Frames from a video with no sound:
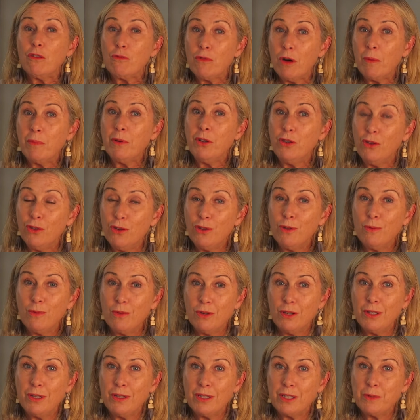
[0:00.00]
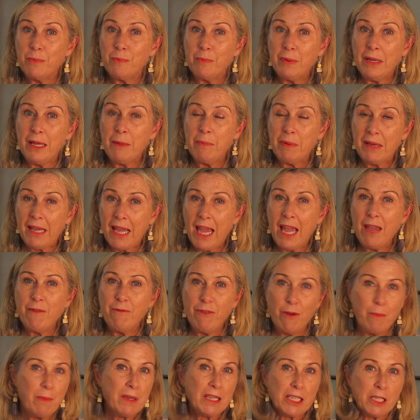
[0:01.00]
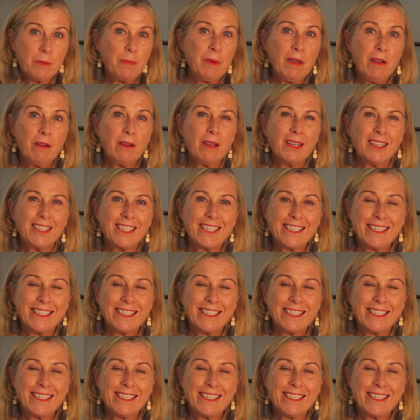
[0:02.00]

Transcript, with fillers: Robin Norwood is it came from experience.